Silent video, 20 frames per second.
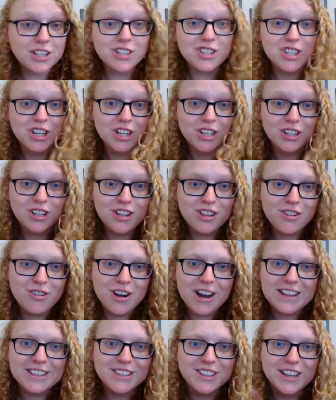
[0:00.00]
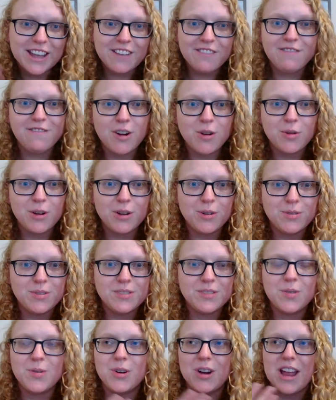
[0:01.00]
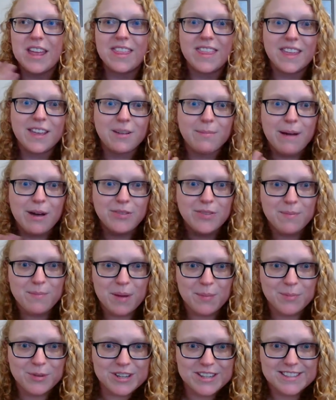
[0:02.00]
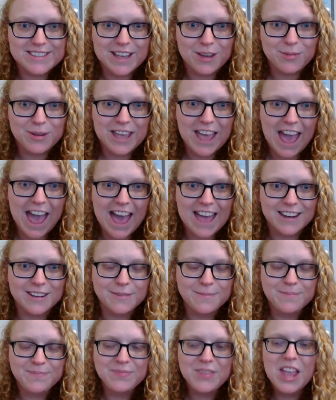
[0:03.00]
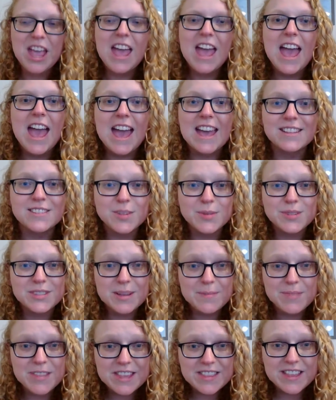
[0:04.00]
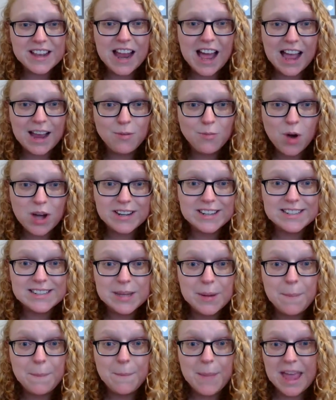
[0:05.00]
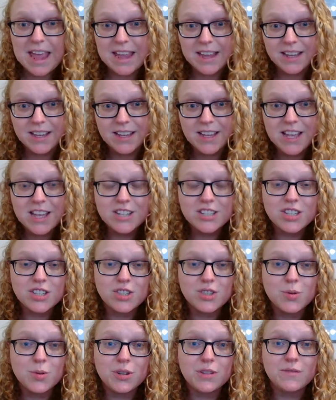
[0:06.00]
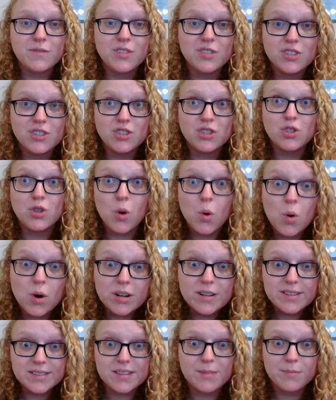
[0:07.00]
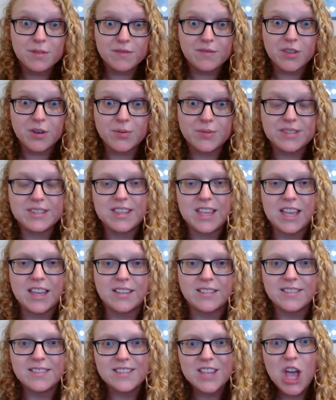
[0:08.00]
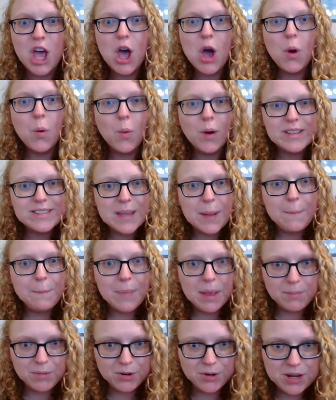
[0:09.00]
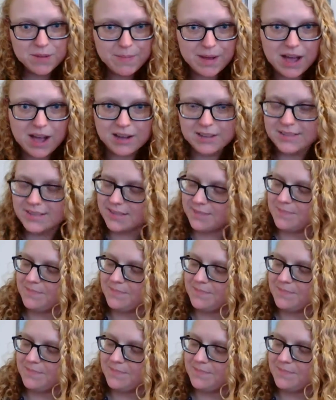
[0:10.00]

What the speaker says: journal, or I look at photos, or I think about the memories that we had. And so something that I wanted to make to sort of store some of those things was a memory box.